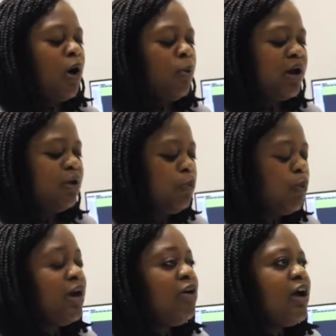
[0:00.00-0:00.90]

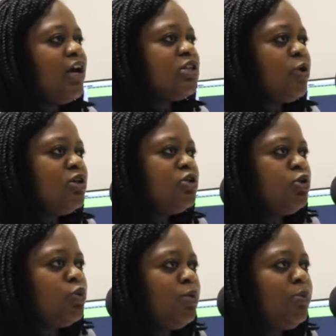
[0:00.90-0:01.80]
What are you guys going to
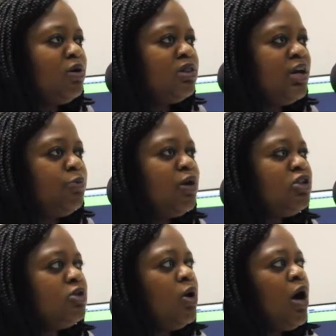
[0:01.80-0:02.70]
do about that?
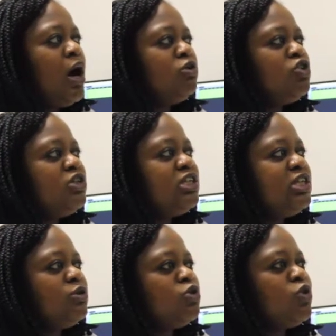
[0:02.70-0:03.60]
How do you
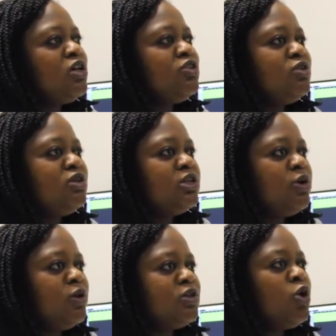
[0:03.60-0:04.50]
intend on talking to these
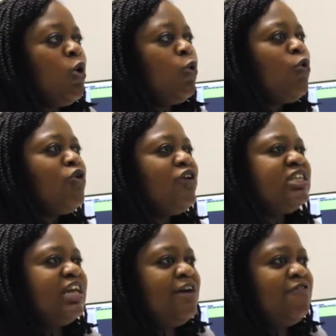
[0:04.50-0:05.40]
girls who
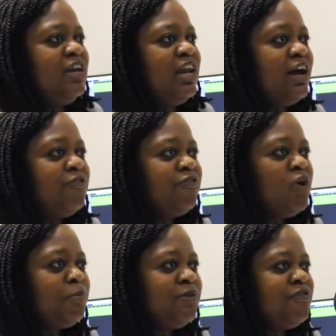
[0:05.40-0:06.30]
already have enough
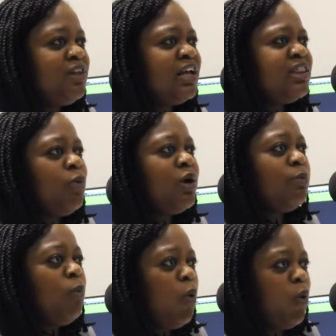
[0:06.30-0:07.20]
but feel like they want
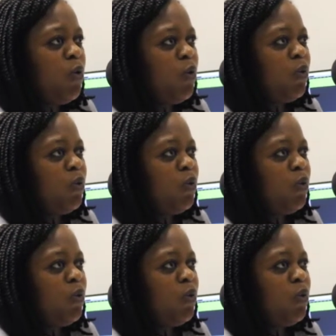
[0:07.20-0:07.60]
more?